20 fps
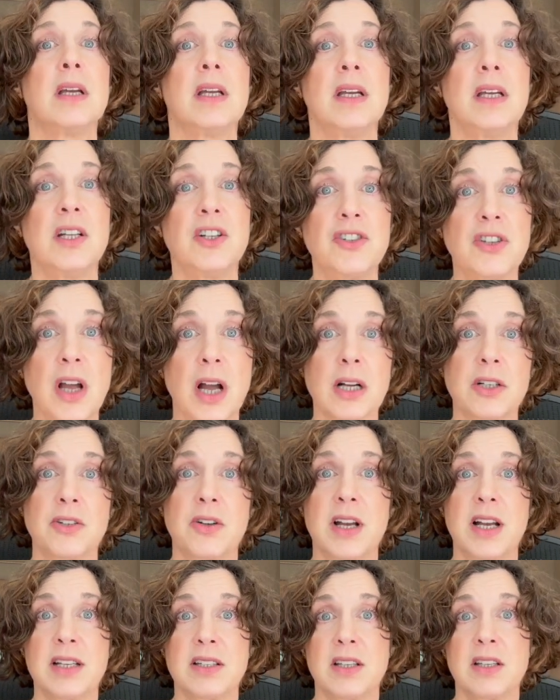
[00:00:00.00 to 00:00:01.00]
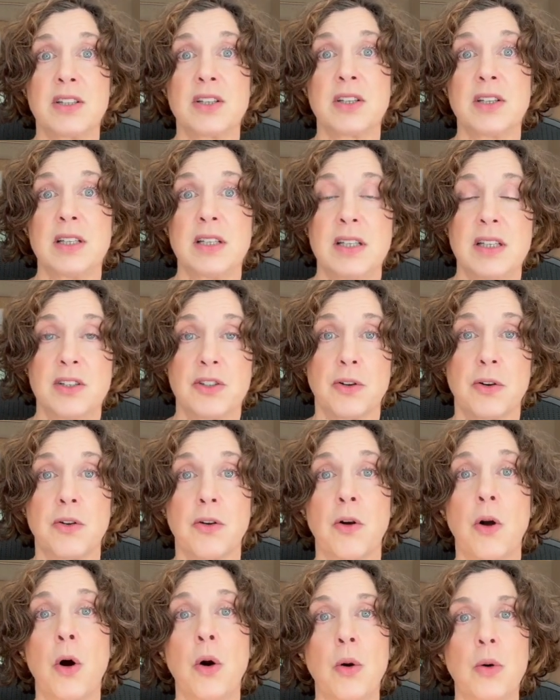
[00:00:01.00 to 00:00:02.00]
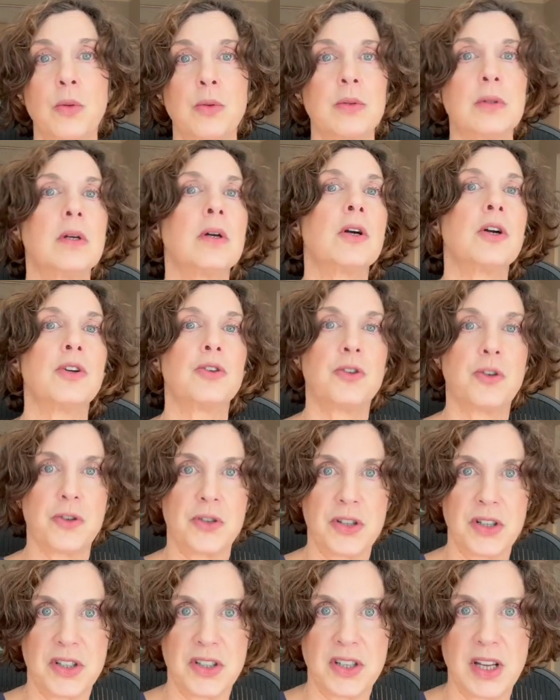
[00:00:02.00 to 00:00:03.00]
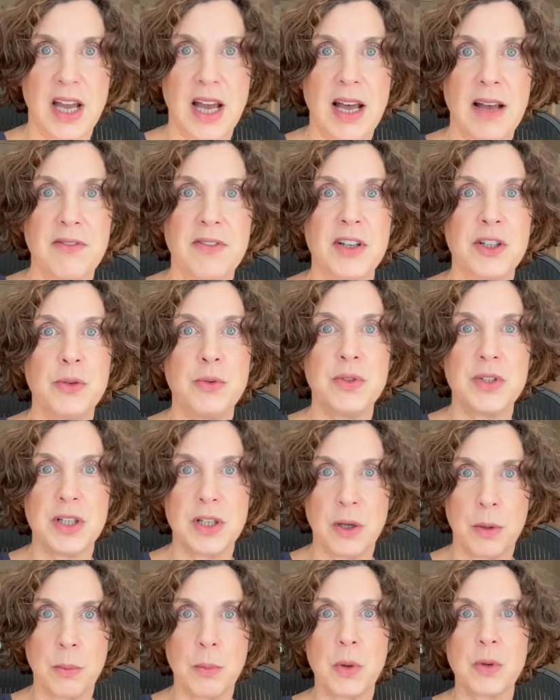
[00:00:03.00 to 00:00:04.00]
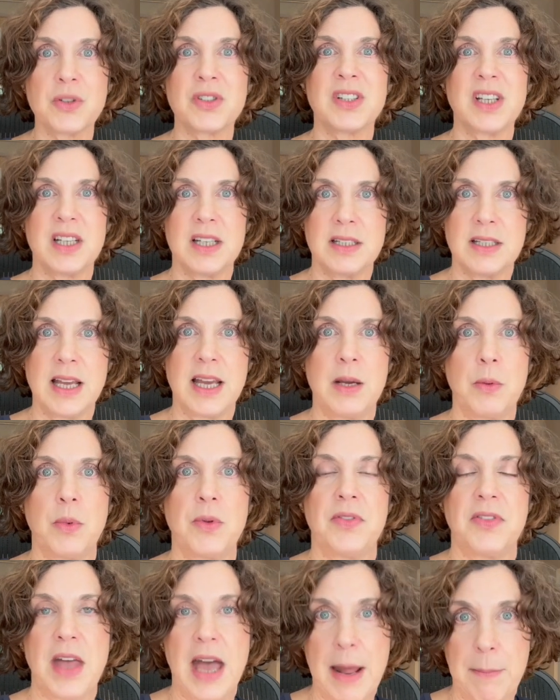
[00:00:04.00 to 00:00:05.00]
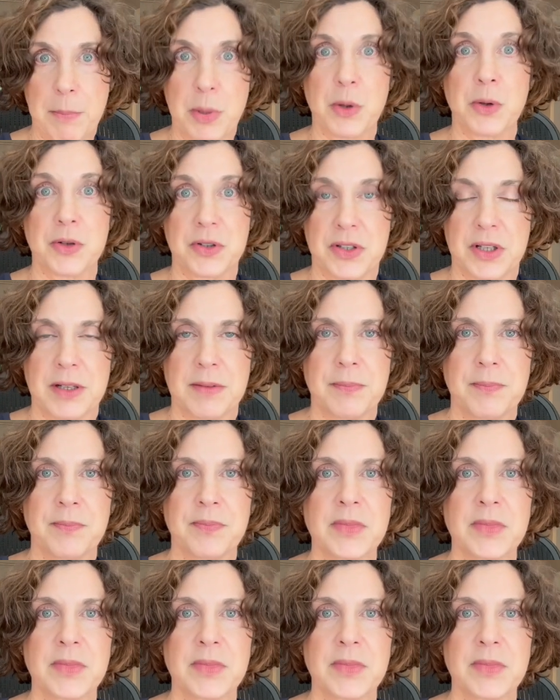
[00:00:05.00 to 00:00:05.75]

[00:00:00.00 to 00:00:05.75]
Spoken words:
Each doctor has his or her own nursing staff, and you deal most day-to-day with that person.